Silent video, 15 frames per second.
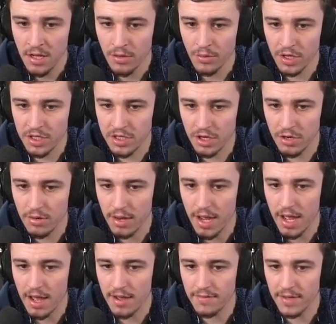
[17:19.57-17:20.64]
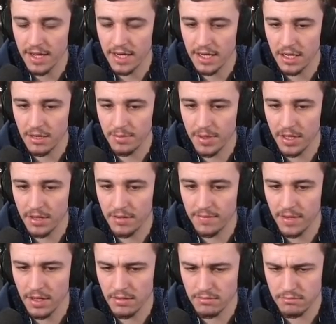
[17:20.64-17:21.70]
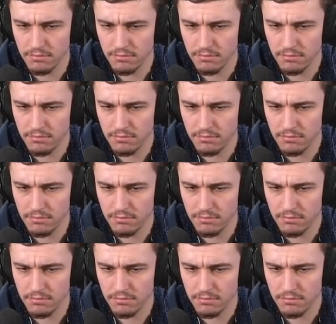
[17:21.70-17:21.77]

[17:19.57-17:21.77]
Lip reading: We do have a little bit of a...